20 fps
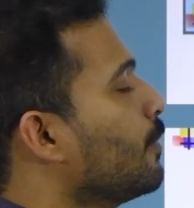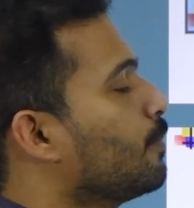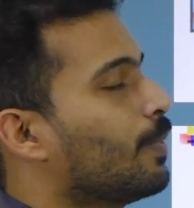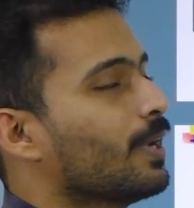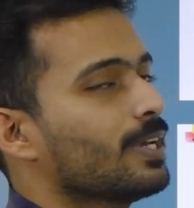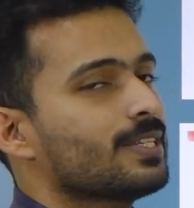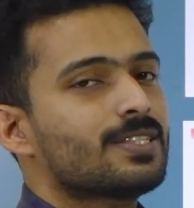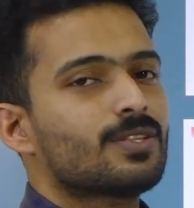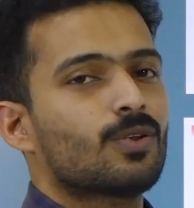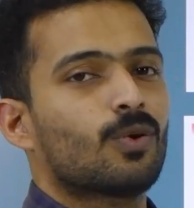
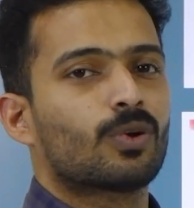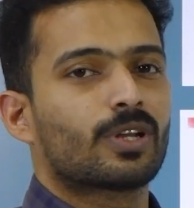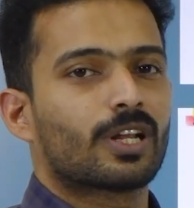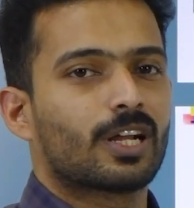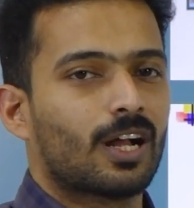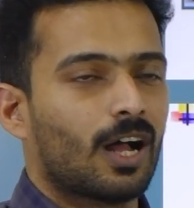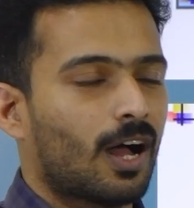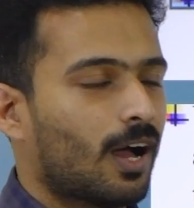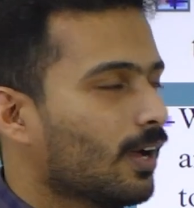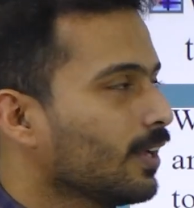bus or
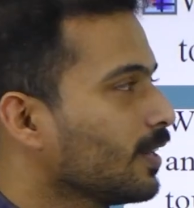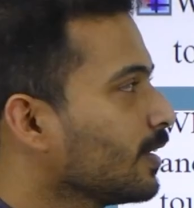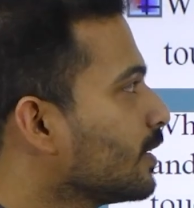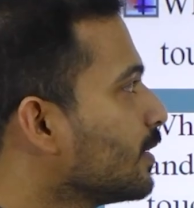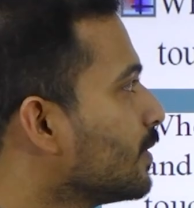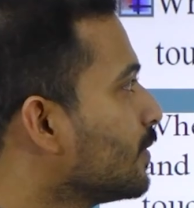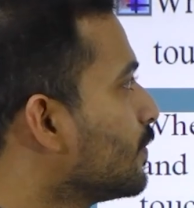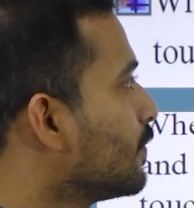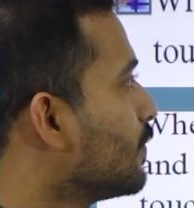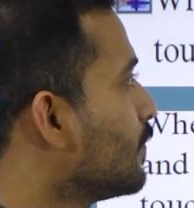car,
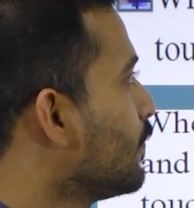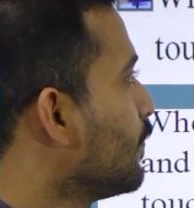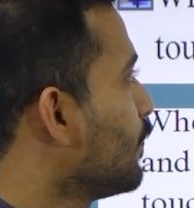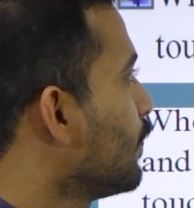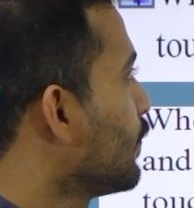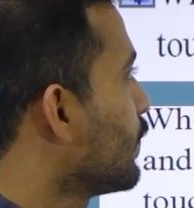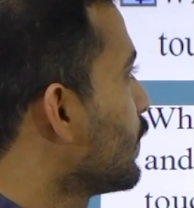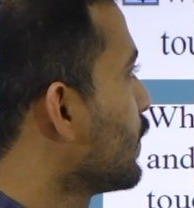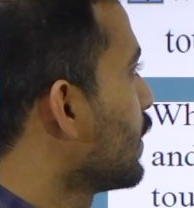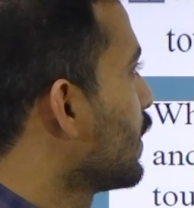
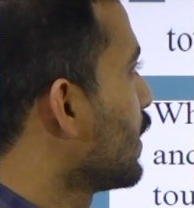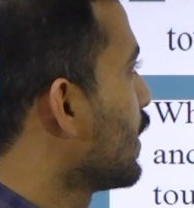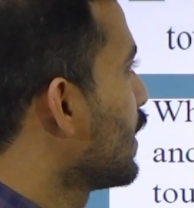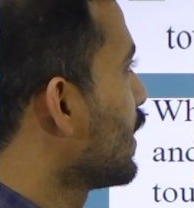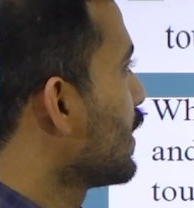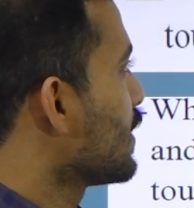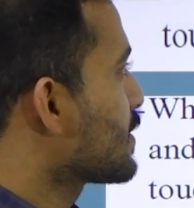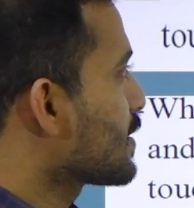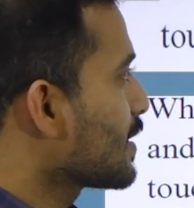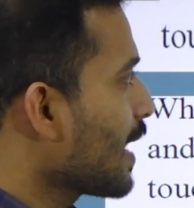
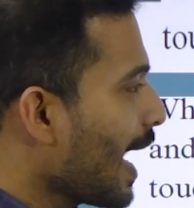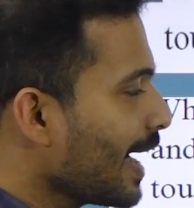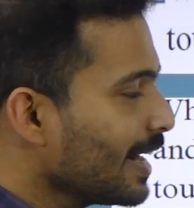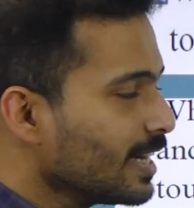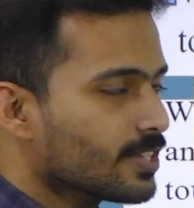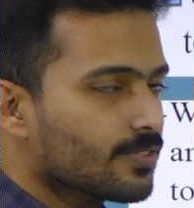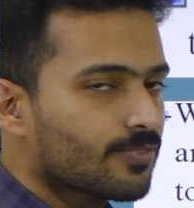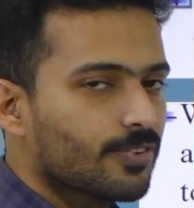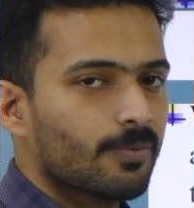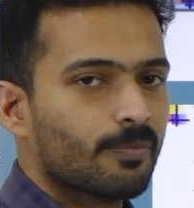
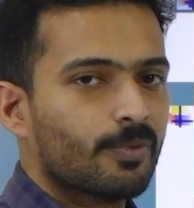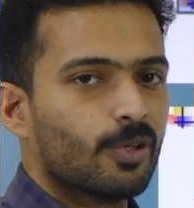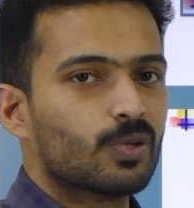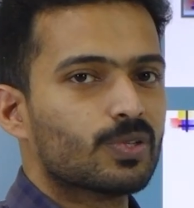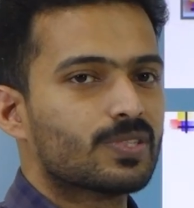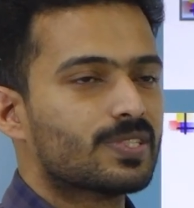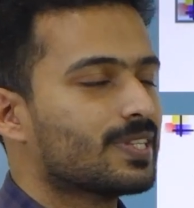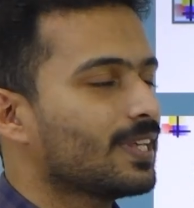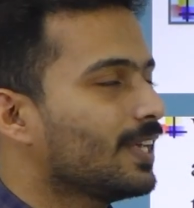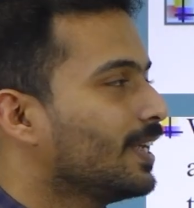slides from your
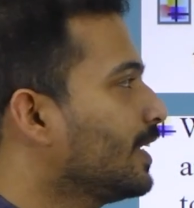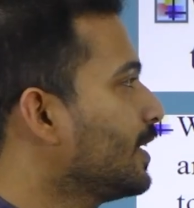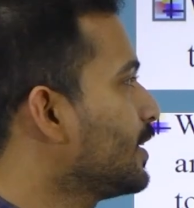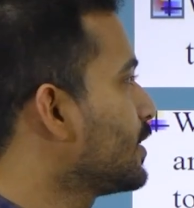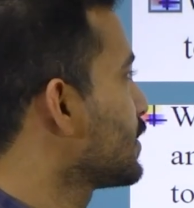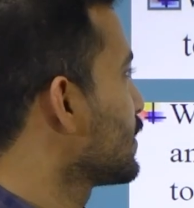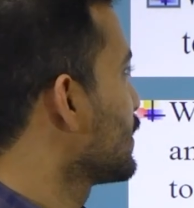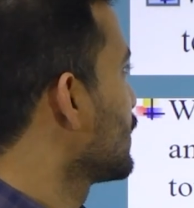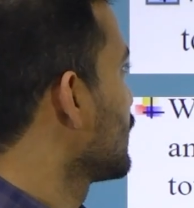seat